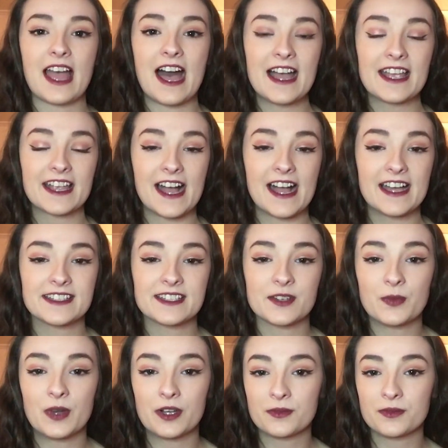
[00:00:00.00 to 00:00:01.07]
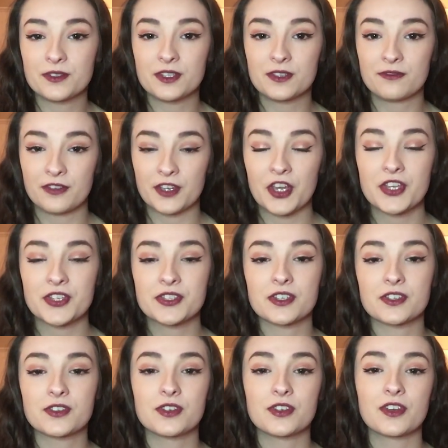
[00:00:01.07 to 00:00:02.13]
Hi guys, and welcome to the
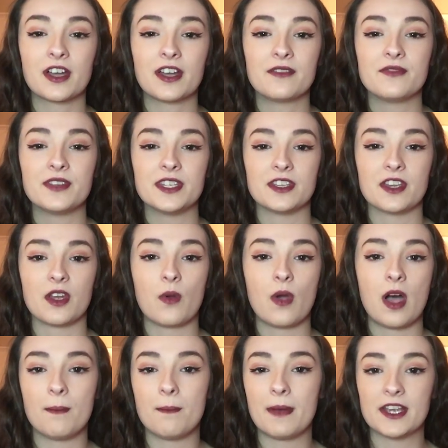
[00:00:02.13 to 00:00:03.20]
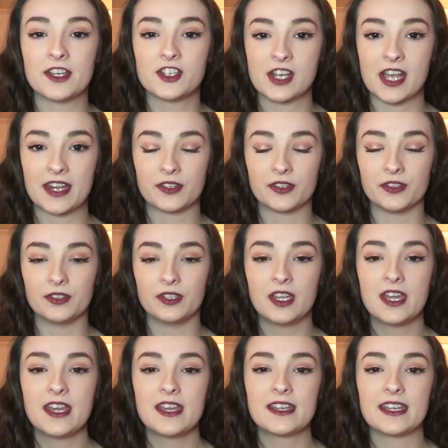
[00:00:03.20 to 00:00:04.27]
first True Crime video on my channel.
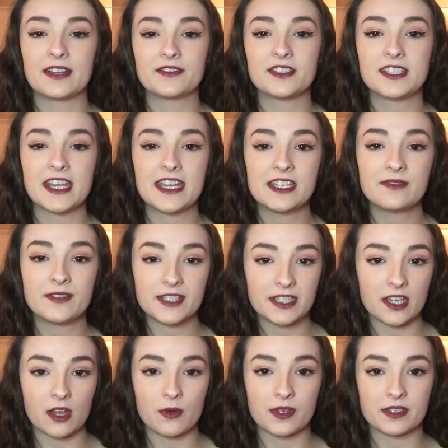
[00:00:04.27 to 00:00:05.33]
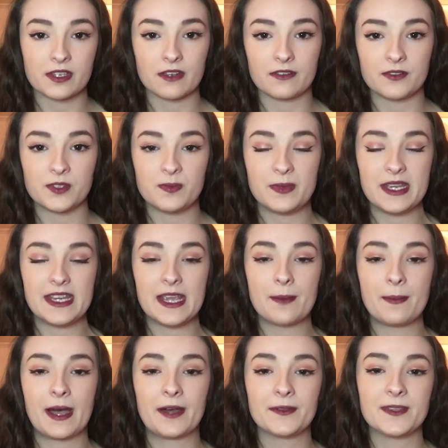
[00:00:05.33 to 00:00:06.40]
Now today's video is going to be
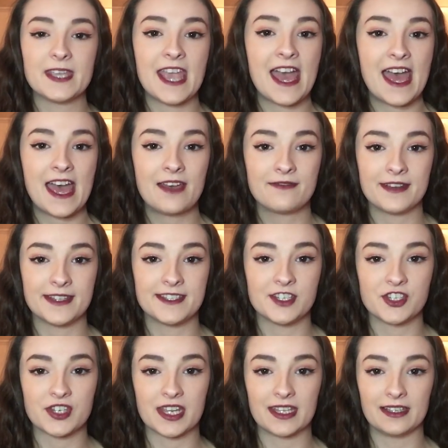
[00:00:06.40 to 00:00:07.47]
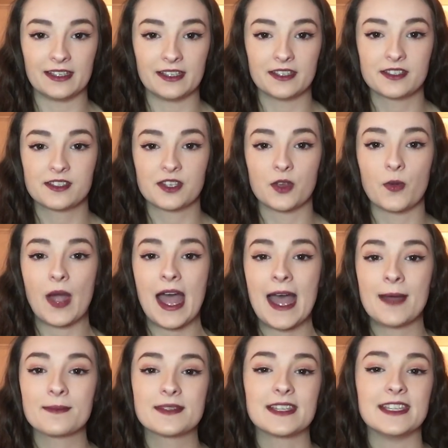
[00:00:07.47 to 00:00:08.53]
about the hair fetish killer, so
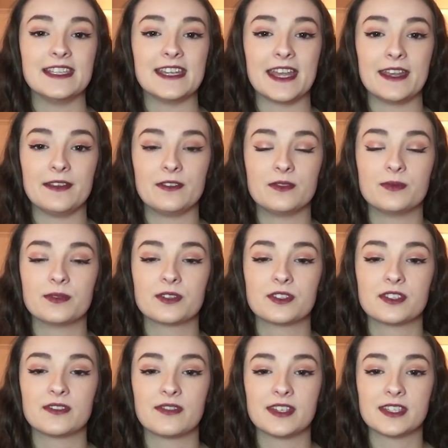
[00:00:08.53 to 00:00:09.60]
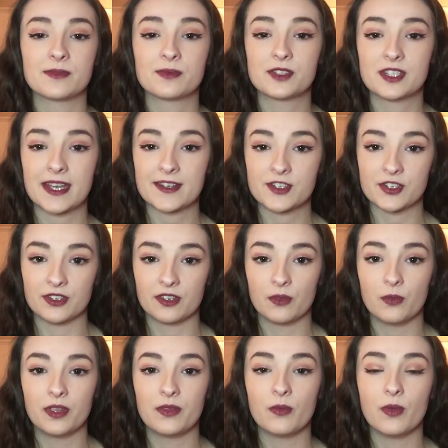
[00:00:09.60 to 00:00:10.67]
aptly named because of his obsession
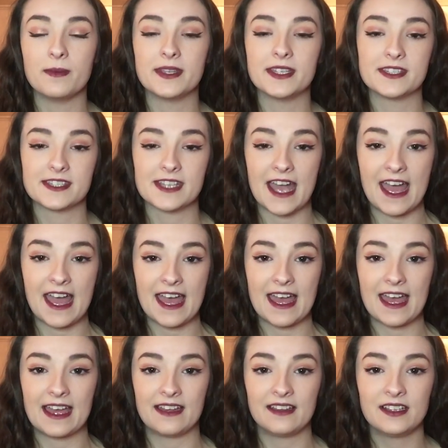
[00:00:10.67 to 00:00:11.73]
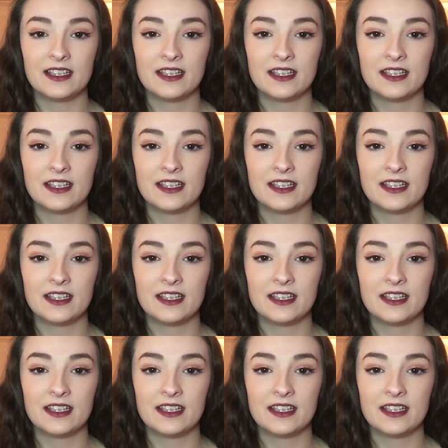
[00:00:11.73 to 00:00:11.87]
with women's hair.